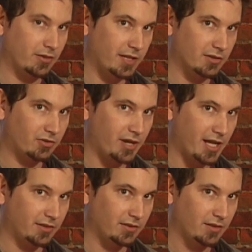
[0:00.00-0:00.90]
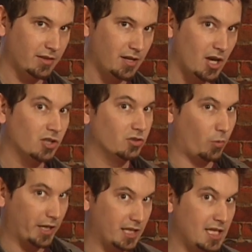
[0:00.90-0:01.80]
to the internet. Mm-hmm.
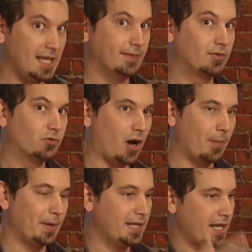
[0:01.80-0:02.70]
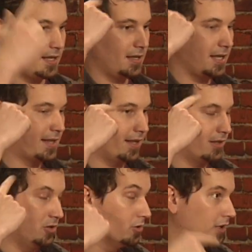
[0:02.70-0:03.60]
So I can eavesdrop. And then that
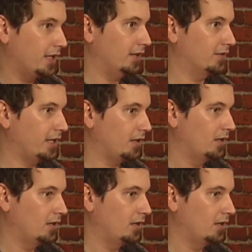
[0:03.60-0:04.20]
the noodling is like,